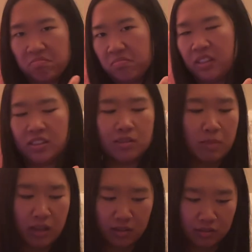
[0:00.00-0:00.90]
the
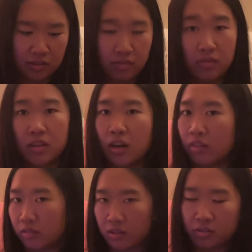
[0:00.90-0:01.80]
smells of the
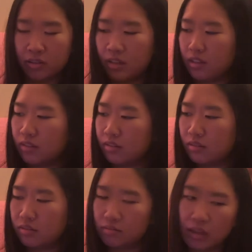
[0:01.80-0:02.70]
other
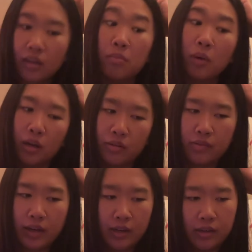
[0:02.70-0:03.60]
ingredients, like a
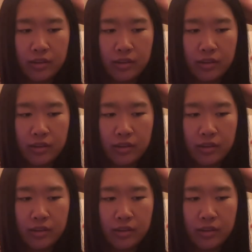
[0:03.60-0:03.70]
modifier.